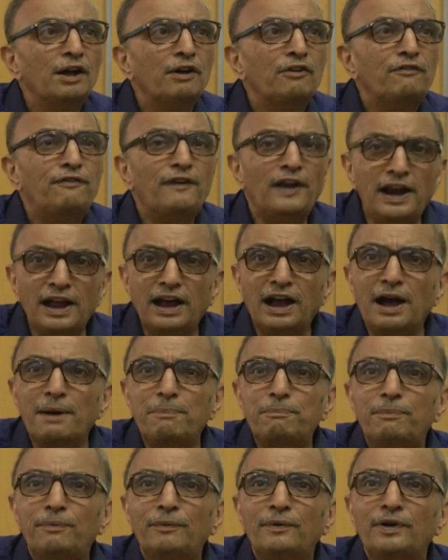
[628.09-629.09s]
filling
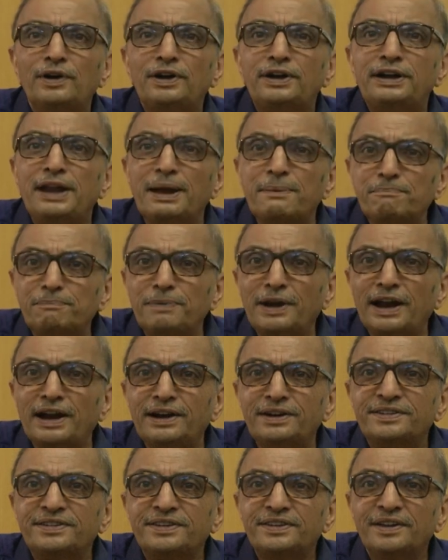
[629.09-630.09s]
up
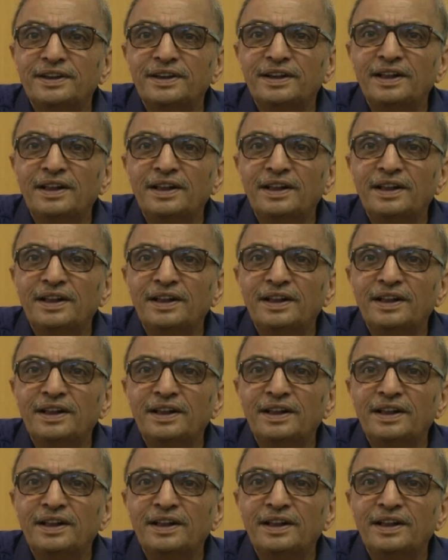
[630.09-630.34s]
templates,